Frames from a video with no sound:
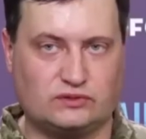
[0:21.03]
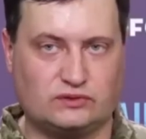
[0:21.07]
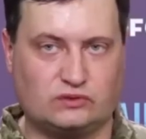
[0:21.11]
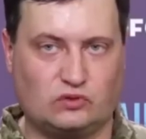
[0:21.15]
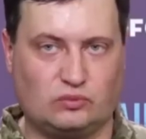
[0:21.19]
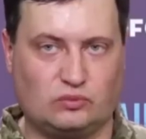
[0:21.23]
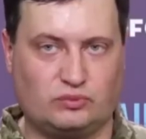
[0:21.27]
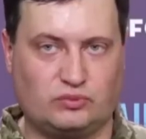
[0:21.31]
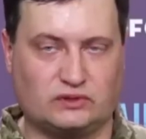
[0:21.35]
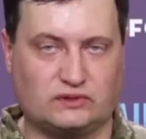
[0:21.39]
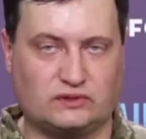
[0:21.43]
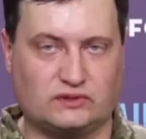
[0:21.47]

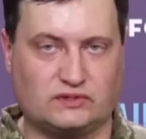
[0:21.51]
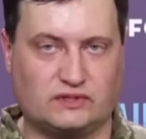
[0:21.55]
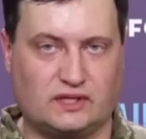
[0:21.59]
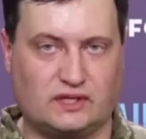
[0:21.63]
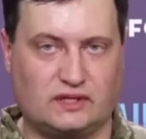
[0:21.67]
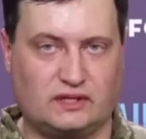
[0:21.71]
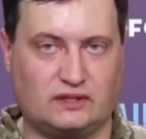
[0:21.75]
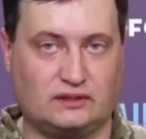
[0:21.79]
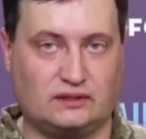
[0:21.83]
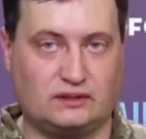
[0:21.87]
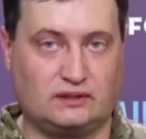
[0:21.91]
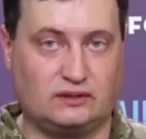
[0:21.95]
That's
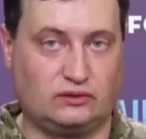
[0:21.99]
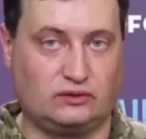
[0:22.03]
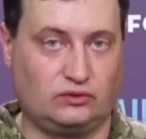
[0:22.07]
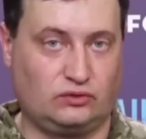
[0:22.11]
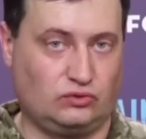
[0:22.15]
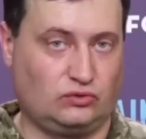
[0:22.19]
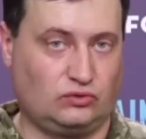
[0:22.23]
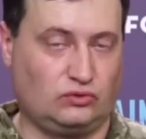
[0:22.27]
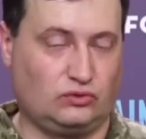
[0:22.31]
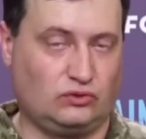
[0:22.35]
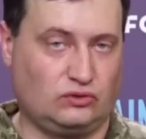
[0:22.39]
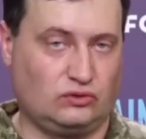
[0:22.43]
according to
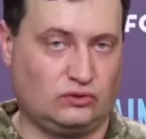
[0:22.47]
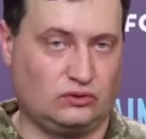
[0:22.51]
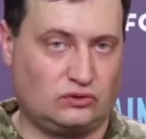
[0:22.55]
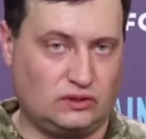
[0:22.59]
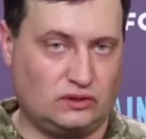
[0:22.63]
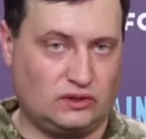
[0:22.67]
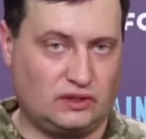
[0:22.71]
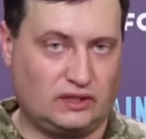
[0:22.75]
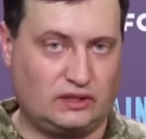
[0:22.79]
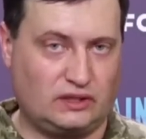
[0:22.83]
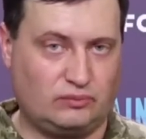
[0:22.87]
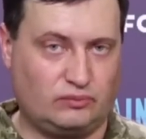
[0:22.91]
Andriy
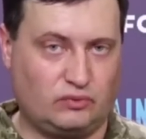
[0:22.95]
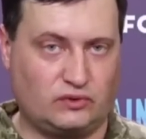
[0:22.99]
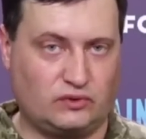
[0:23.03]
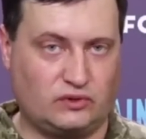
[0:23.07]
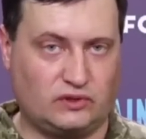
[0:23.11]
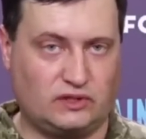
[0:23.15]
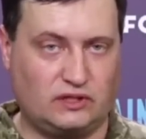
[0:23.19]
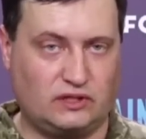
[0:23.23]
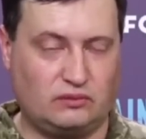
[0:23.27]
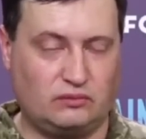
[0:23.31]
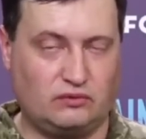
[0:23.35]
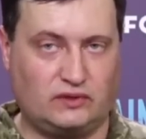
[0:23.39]
Yusov,
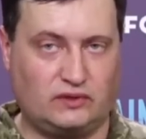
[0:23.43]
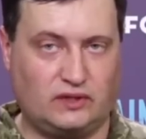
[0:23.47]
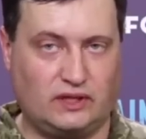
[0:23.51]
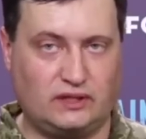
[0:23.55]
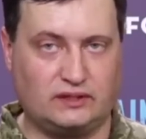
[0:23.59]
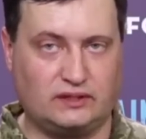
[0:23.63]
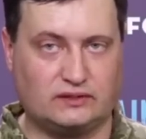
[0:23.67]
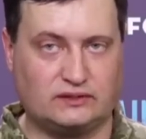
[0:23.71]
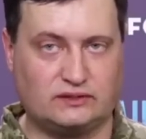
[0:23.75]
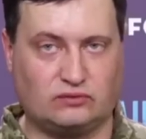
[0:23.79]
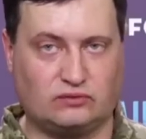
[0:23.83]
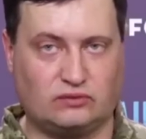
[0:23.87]
a
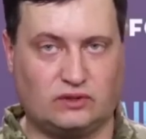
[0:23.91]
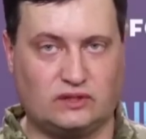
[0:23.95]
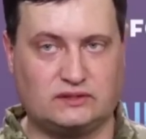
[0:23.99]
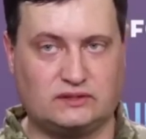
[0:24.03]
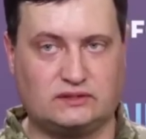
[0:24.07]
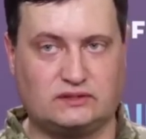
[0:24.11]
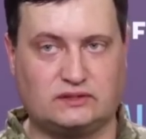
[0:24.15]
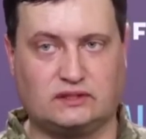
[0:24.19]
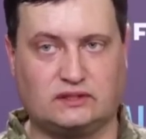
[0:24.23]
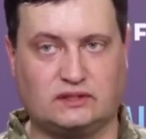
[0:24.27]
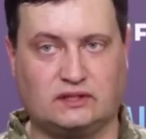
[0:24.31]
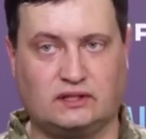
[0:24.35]
spokesman
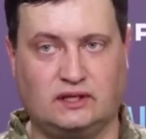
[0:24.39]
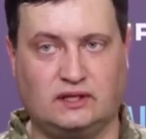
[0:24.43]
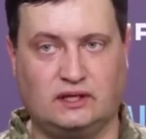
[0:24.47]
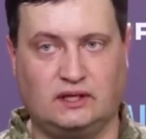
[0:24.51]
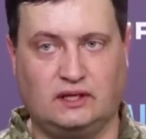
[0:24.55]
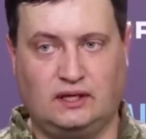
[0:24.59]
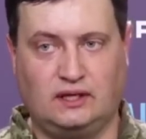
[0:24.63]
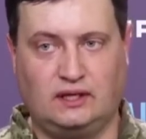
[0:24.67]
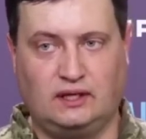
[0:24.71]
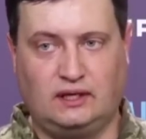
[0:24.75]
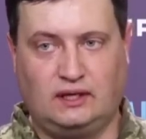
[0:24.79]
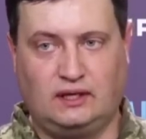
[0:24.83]
for the
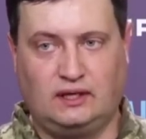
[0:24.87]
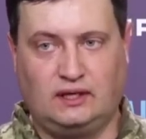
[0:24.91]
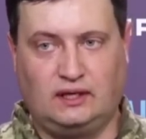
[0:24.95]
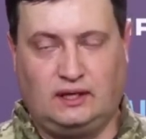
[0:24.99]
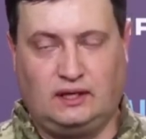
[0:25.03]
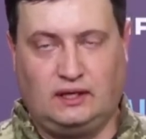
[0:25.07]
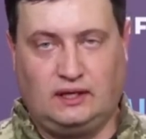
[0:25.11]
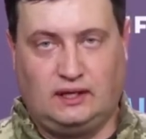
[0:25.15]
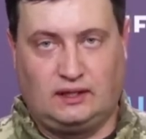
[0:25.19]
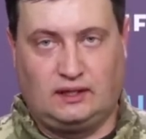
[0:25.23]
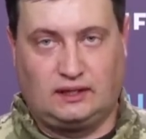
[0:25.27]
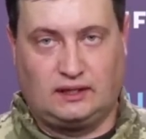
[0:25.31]
main
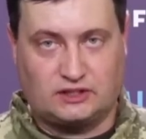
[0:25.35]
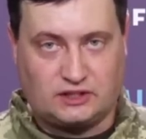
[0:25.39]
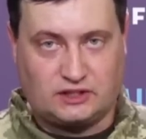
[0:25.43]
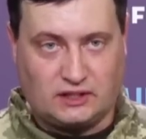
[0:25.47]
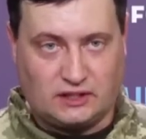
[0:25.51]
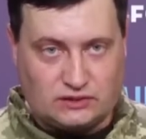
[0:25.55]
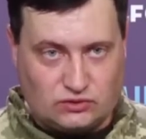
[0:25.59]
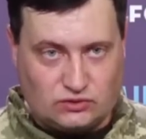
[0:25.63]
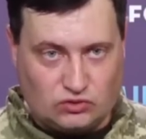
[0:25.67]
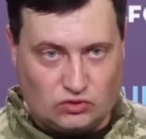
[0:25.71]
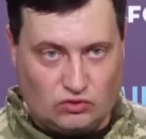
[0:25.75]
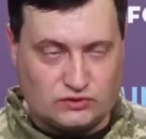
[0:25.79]
intelligence
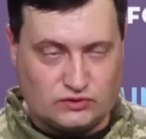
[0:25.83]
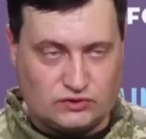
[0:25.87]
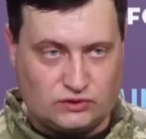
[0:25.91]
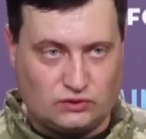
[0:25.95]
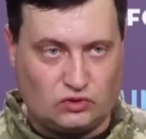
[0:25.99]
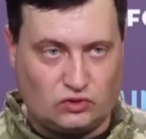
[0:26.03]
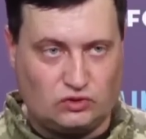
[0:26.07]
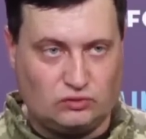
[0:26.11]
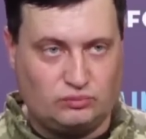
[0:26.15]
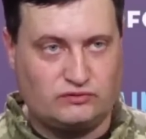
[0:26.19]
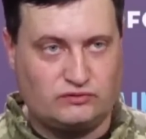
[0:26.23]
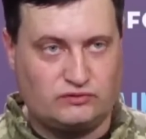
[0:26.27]
directorate
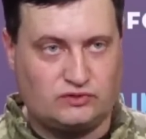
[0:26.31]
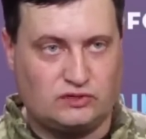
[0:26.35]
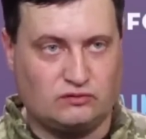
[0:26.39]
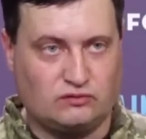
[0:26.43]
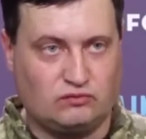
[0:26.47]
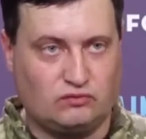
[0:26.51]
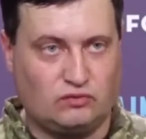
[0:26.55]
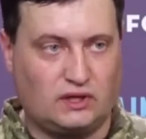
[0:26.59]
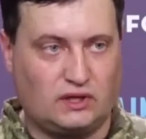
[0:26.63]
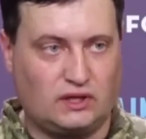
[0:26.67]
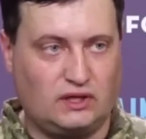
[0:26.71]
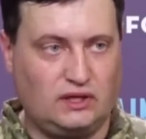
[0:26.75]
of
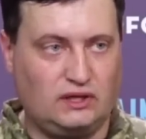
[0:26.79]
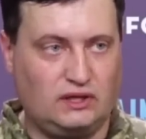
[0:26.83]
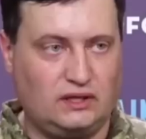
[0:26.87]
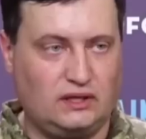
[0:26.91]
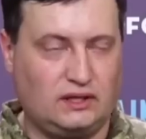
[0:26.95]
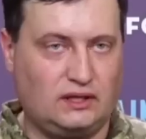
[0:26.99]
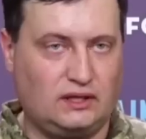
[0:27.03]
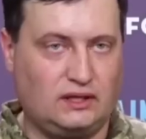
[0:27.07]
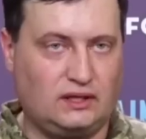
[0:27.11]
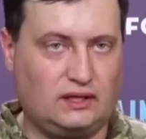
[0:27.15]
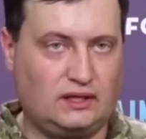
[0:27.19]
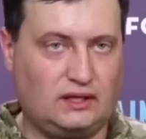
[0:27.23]
Ukraine's
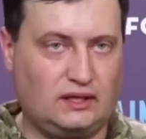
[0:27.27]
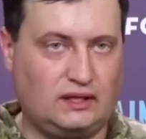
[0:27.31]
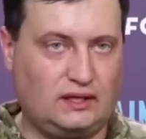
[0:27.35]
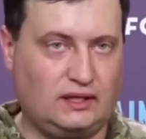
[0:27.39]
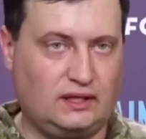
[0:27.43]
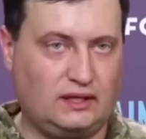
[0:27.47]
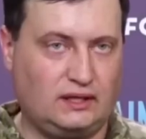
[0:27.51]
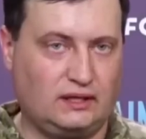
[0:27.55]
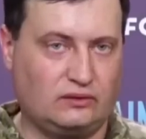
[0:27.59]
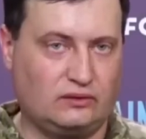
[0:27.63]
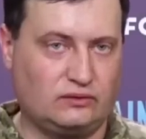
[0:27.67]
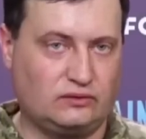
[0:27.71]
defense
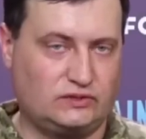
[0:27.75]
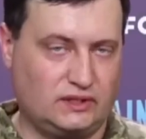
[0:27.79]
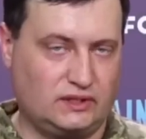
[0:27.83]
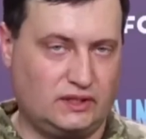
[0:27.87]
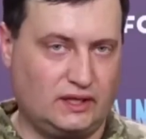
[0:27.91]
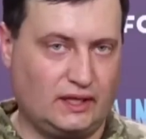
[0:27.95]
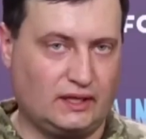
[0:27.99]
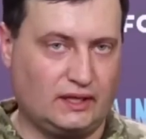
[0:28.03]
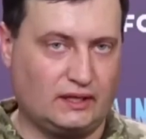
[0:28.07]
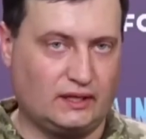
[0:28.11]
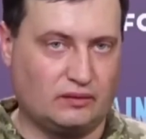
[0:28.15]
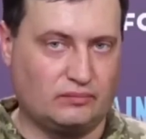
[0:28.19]
ministry, who
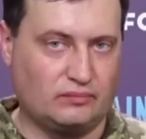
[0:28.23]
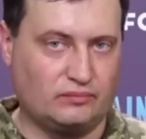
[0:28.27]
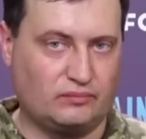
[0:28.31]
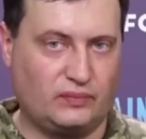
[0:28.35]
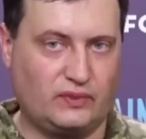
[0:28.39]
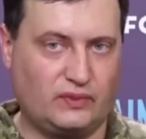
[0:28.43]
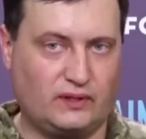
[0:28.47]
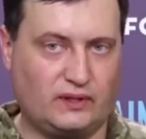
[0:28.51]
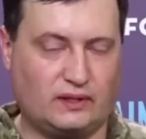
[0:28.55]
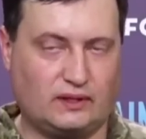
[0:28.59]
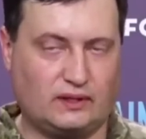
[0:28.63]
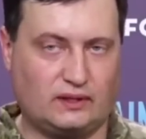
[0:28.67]
spoke
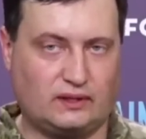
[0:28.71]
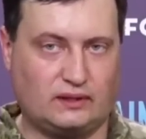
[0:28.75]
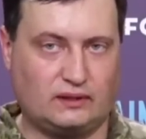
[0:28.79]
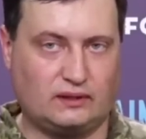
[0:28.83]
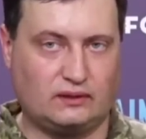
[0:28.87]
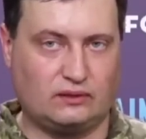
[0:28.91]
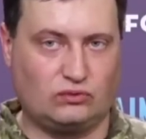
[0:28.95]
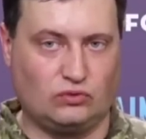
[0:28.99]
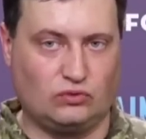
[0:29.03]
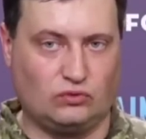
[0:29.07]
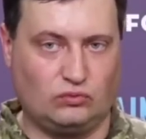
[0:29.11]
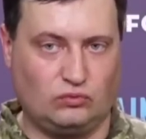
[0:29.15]
at the
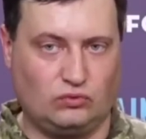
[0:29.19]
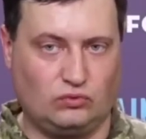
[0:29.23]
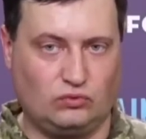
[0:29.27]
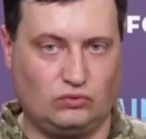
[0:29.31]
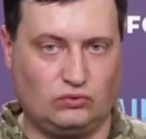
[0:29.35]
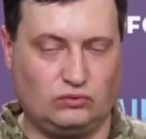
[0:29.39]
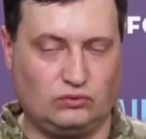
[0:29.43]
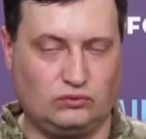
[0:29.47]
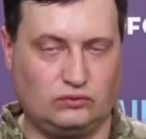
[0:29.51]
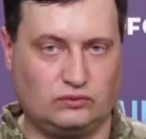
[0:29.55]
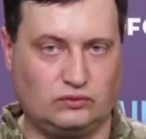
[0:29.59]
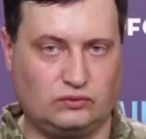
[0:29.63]
national
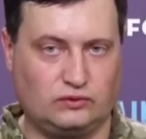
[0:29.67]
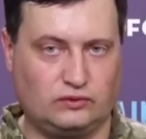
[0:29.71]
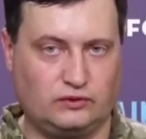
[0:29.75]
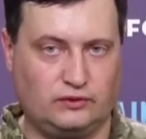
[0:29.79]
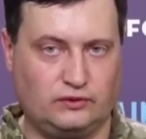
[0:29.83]
telethon.